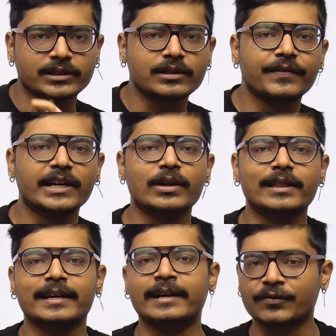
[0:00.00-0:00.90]
the video till
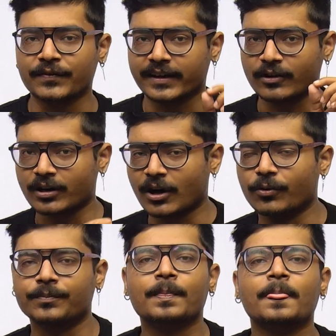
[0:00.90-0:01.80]
the end to figure out how.
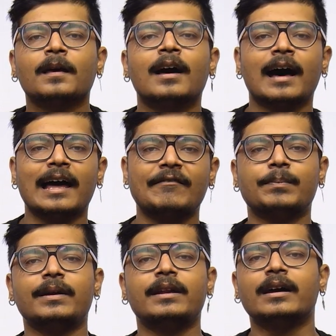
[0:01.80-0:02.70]
Hi
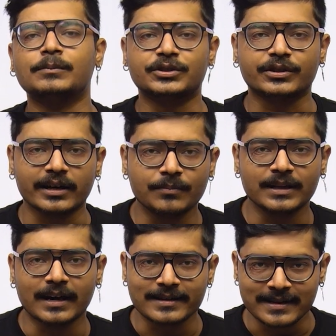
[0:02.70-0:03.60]
everybody, I'm Shreyam,
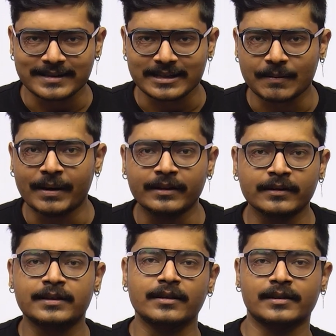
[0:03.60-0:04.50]
the ISI and CMI mentor
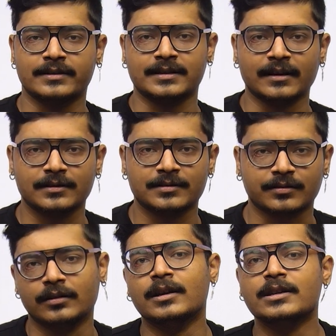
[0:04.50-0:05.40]
here at SciAstra.